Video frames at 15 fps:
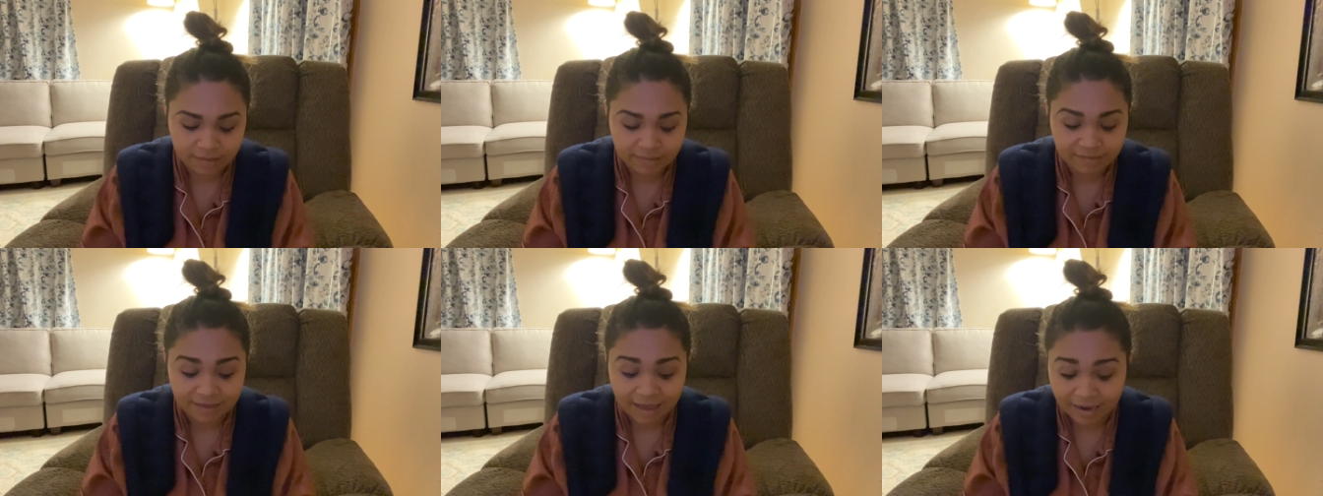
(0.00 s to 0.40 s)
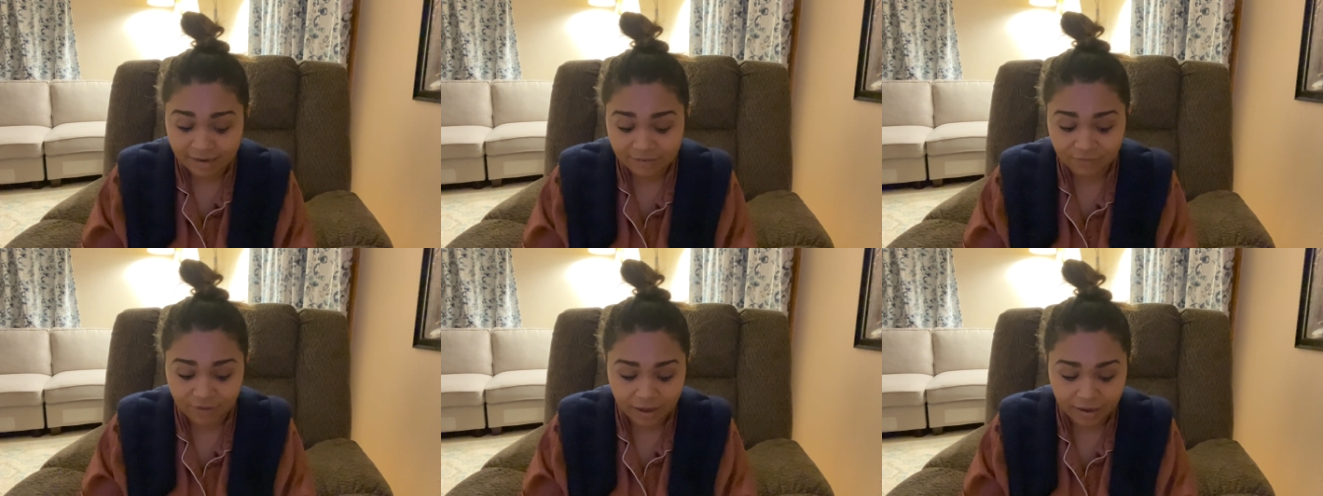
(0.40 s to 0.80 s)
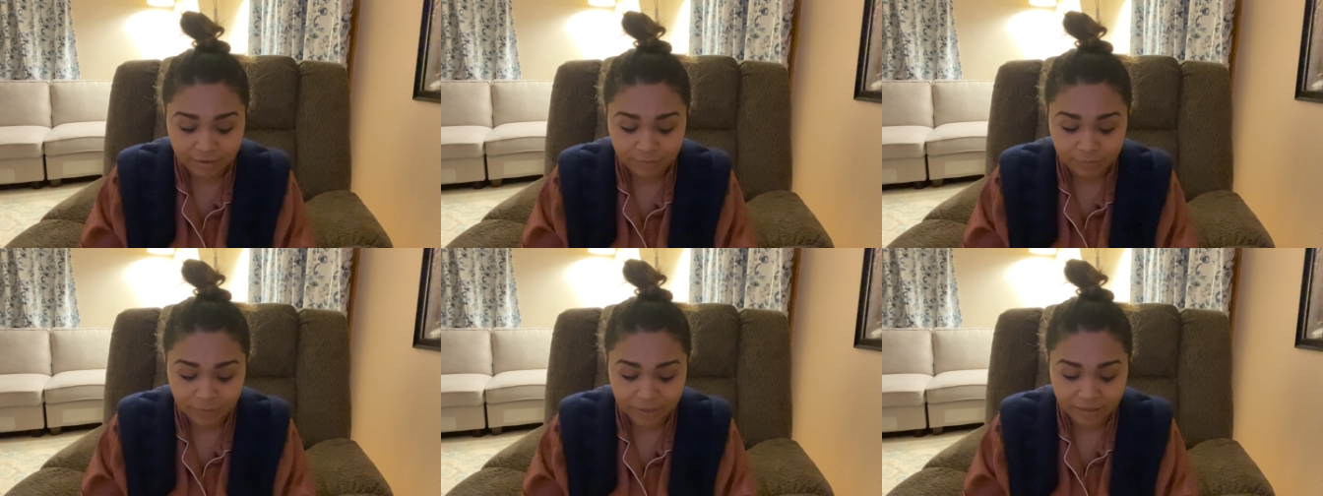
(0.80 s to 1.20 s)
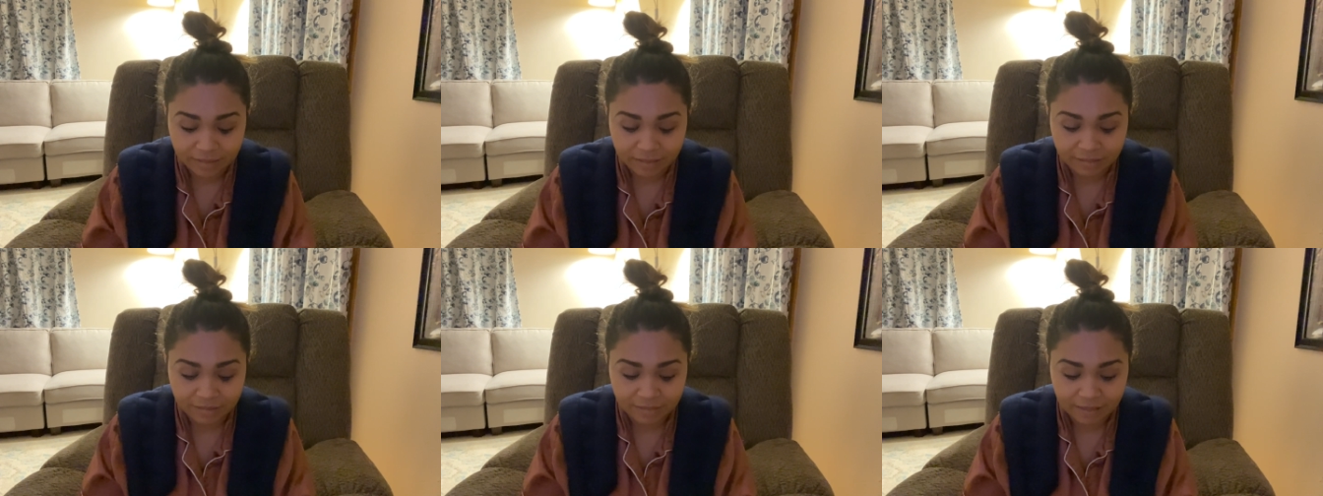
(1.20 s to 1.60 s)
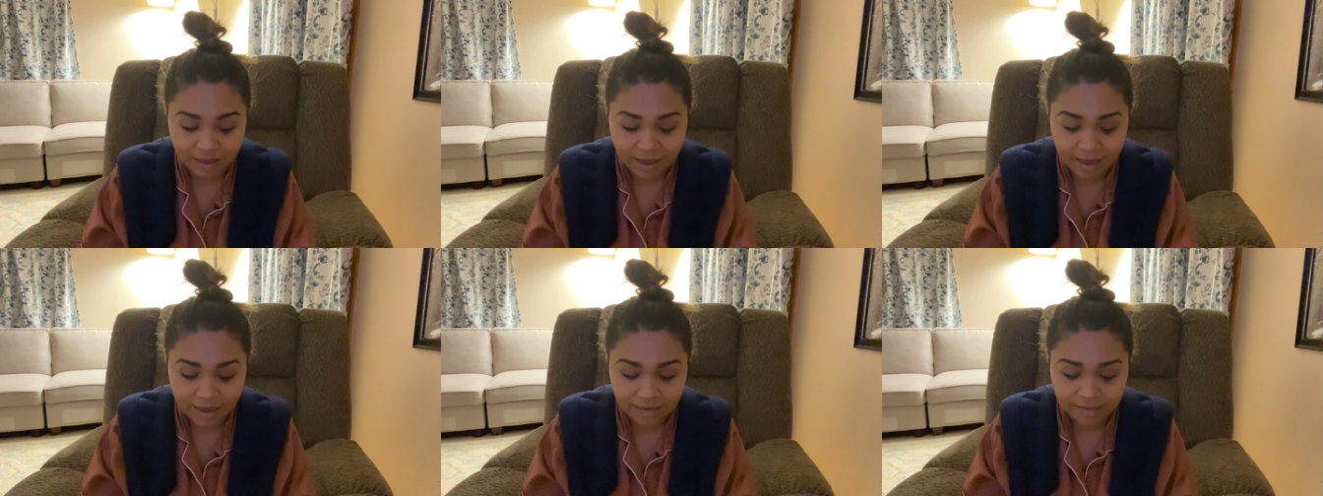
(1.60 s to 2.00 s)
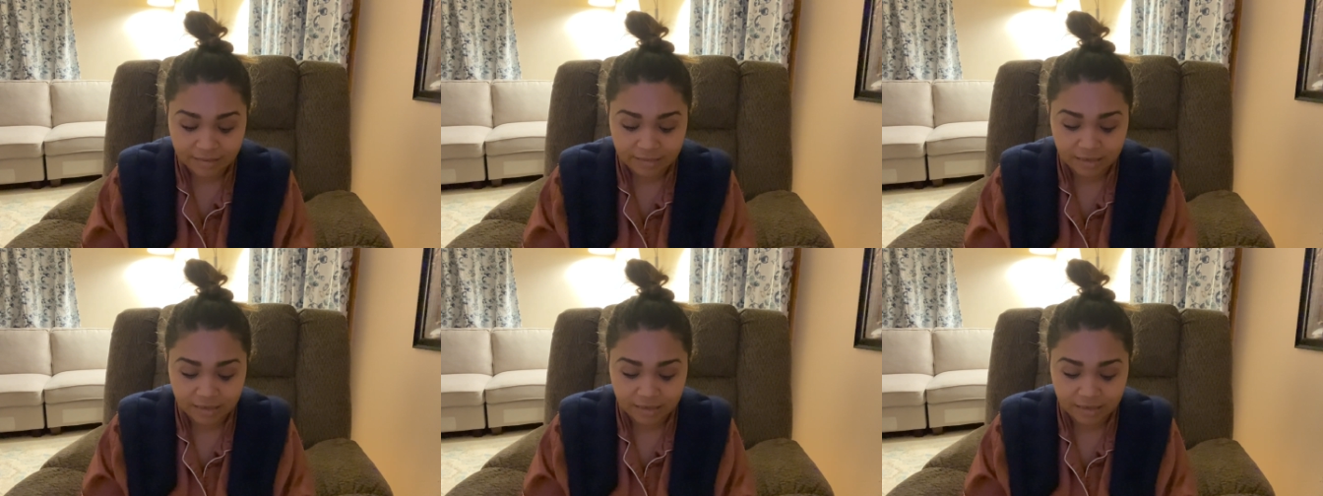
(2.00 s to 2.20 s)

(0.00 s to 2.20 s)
satisfied with that